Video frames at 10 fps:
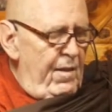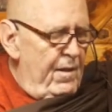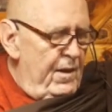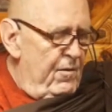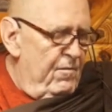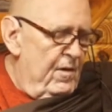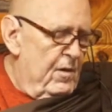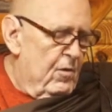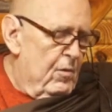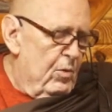Then the
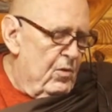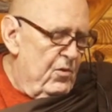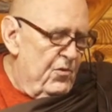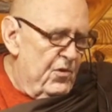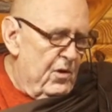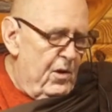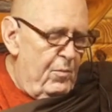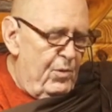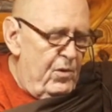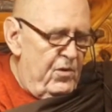Venerable
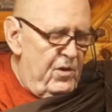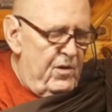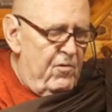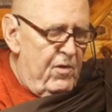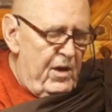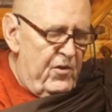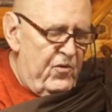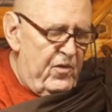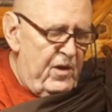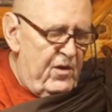Sariputta,
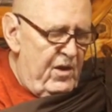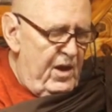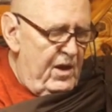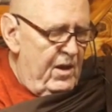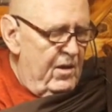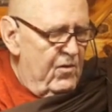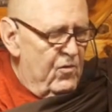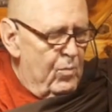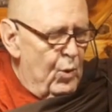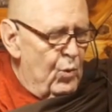dressed and taking
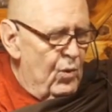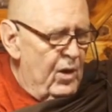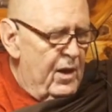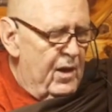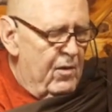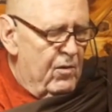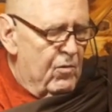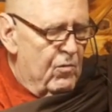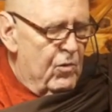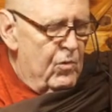his bowl and
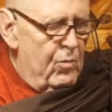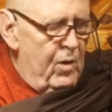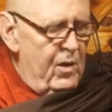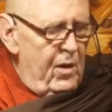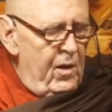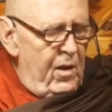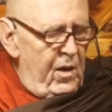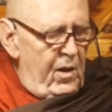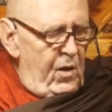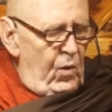outer robe,
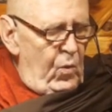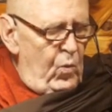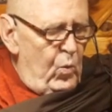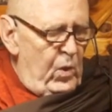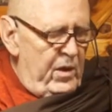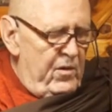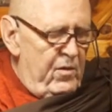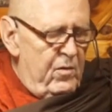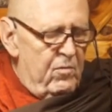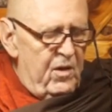went
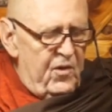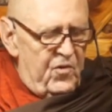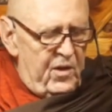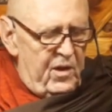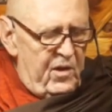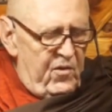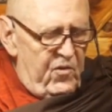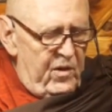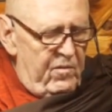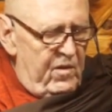to the
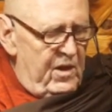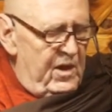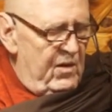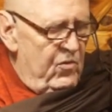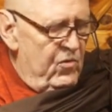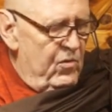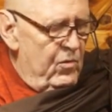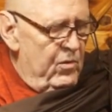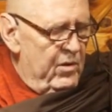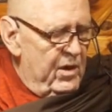residence of the
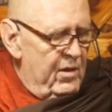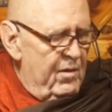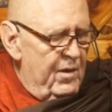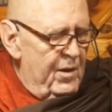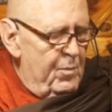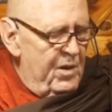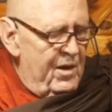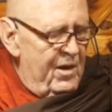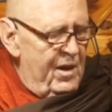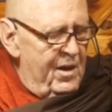householder
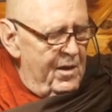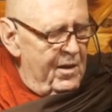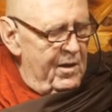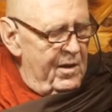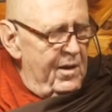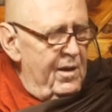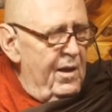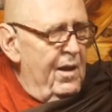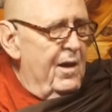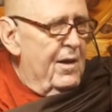Anathapindika.
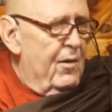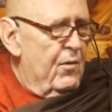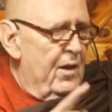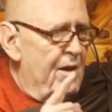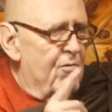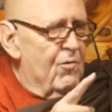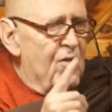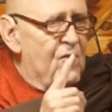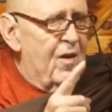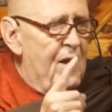Now, an
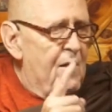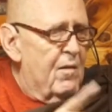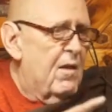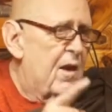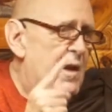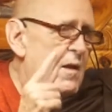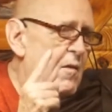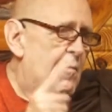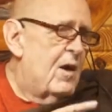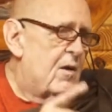interesting thing,
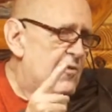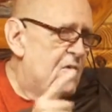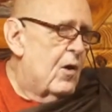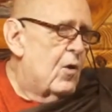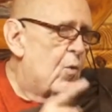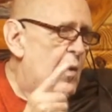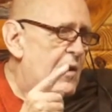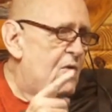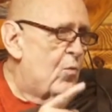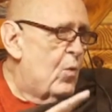the monks
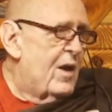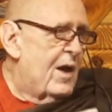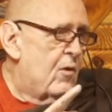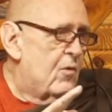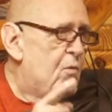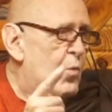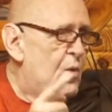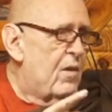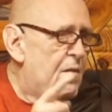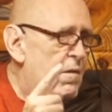always went out
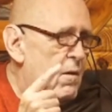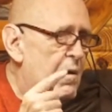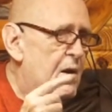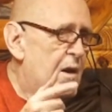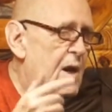with their,